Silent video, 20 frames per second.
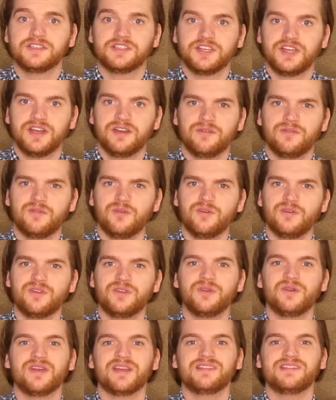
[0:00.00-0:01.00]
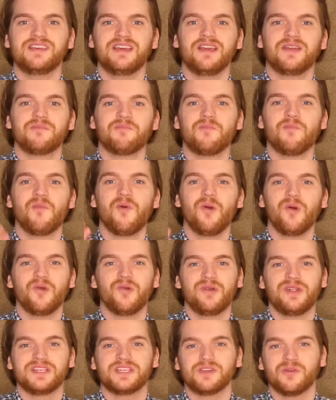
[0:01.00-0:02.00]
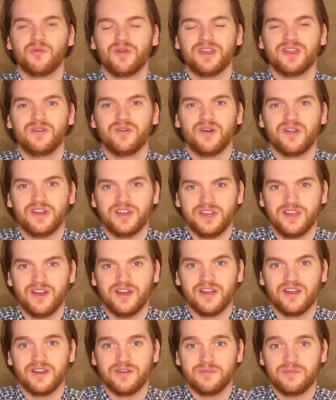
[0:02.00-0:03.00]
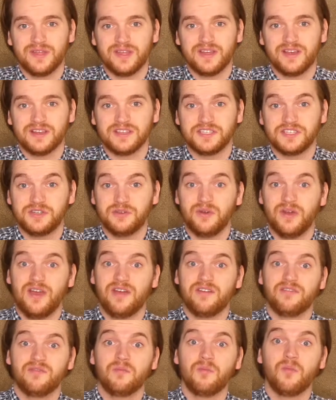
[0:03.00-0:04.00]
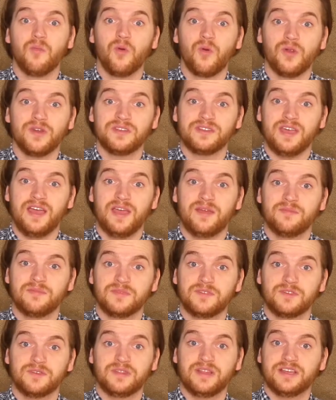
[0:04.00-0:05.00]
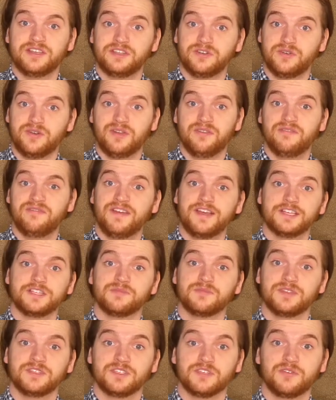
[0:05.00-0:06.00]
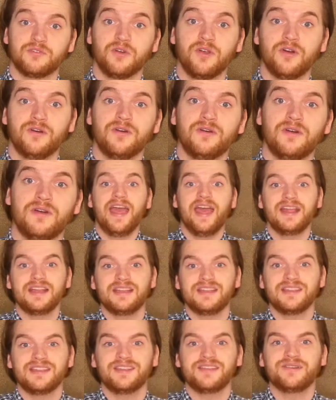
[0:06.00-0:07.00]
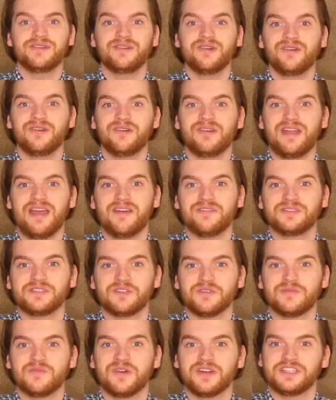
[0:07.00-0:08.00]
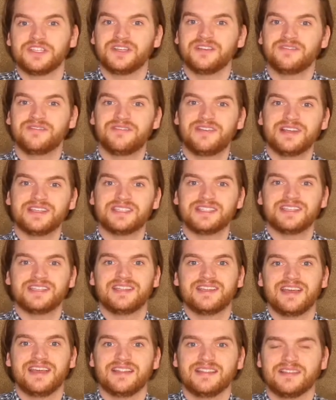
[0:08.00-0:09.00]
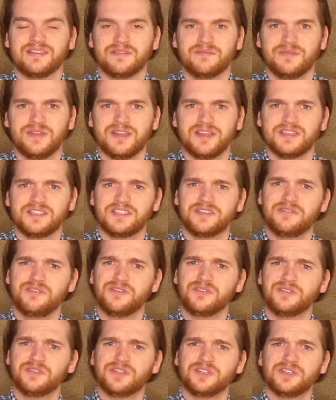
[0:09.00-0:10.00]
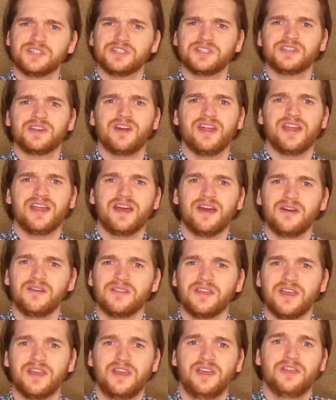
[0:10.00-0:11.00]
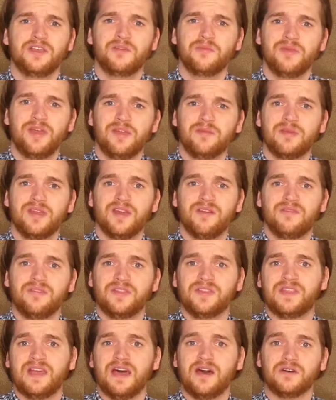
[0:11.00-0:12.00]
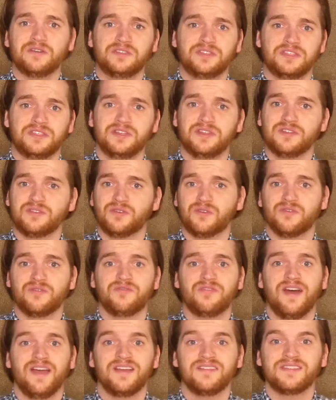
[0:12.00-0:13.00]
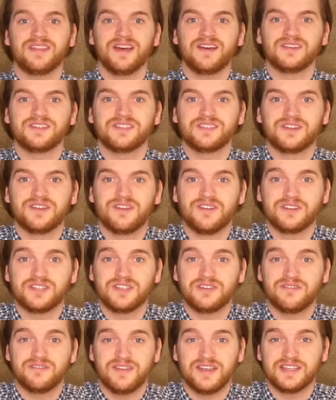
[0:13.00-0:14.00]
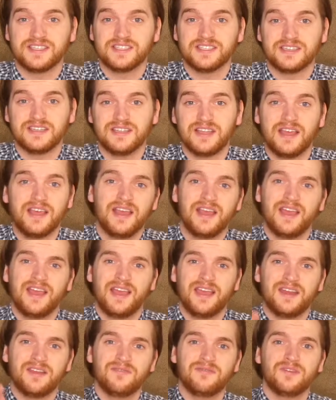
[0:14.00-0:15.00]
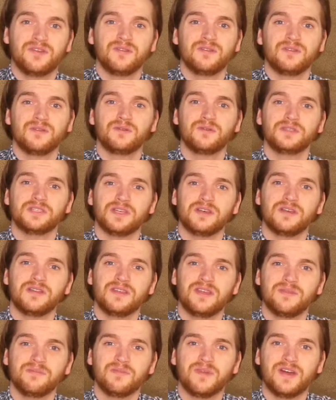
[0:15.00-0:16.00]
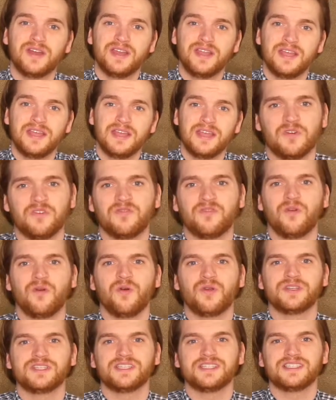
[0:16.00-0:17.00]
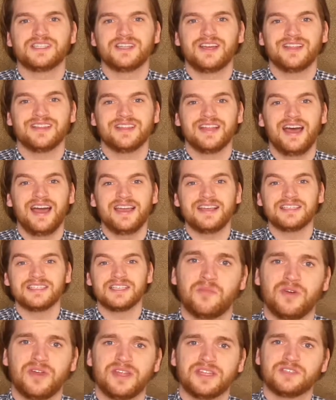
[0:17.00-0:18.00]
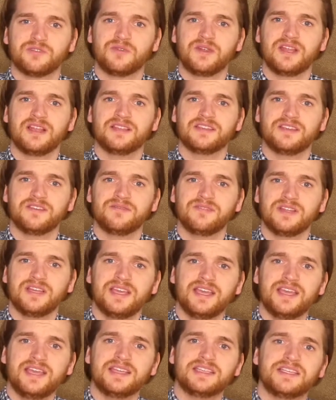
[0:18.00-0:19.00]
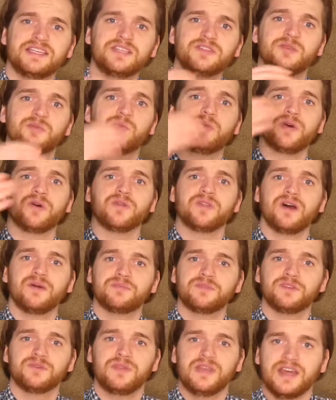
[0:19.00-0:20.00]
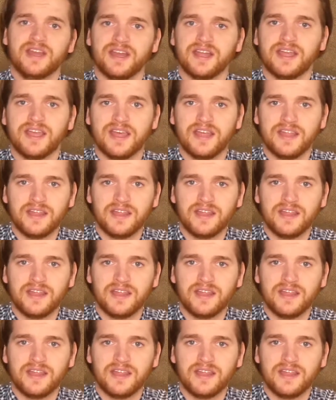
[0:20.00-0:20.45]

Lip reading: general, you can take more risk when you are younger because you have more time to let your investments grow and you don't have so much invested yet. Because if you just start out, you maybe have 1,000 or 5,000 euros invested, and if you lose all that money, of course it's not nice, but it's relatively easy to build up to that again.